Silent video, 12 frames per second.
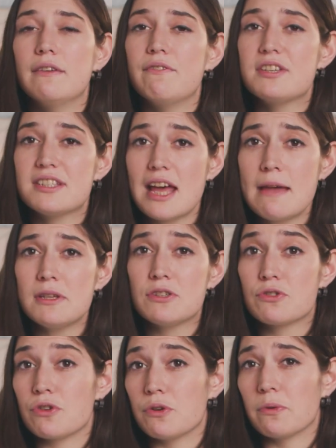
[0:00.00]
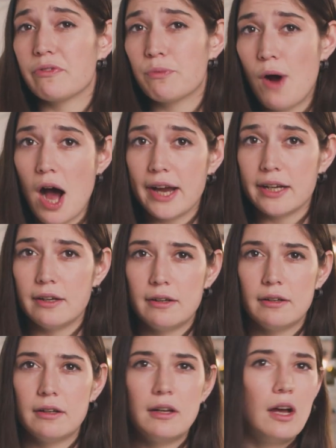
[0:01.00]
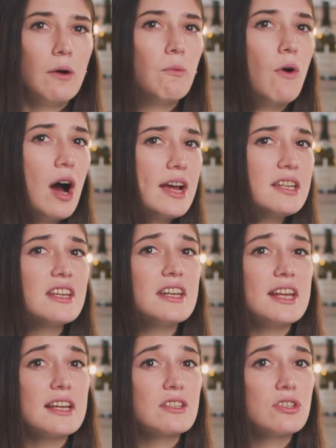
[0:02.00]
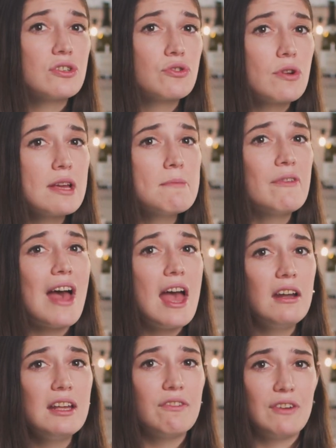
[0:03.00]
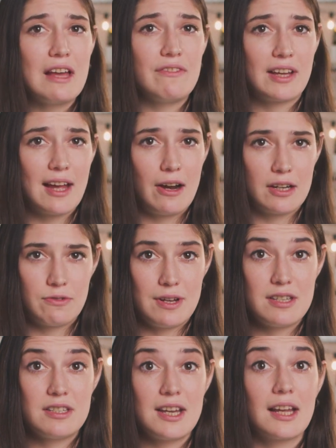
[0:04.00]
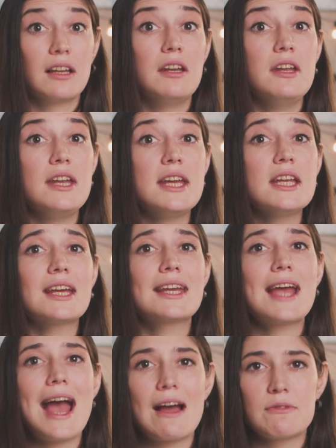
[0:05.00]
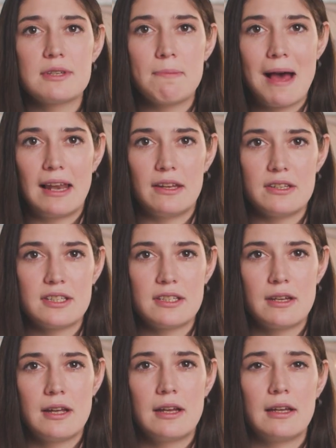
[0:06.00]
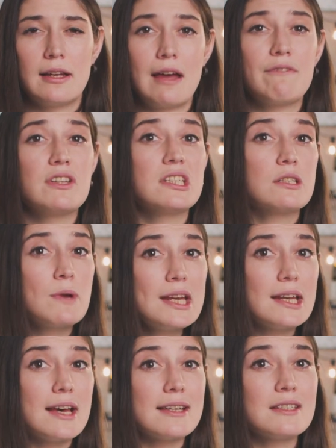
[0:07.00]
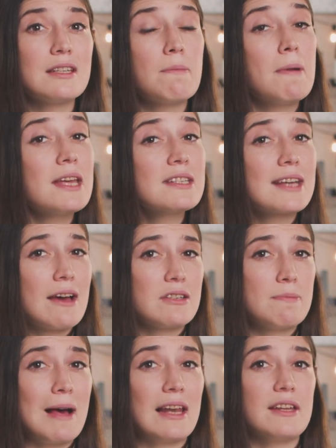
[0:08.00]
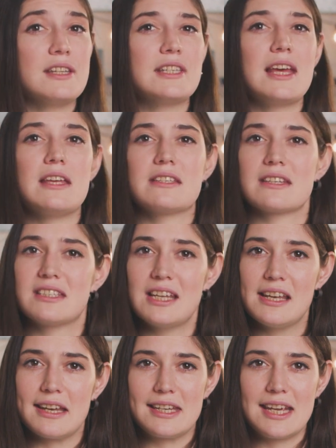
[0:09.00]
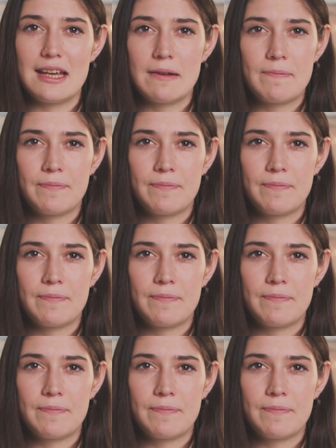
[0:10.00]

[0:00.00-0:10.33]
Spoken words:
The same is true with wine. Wines at the extreme of any flavour characteristic need a counterbalance. And for sweetness, the best counterbalance is acidity.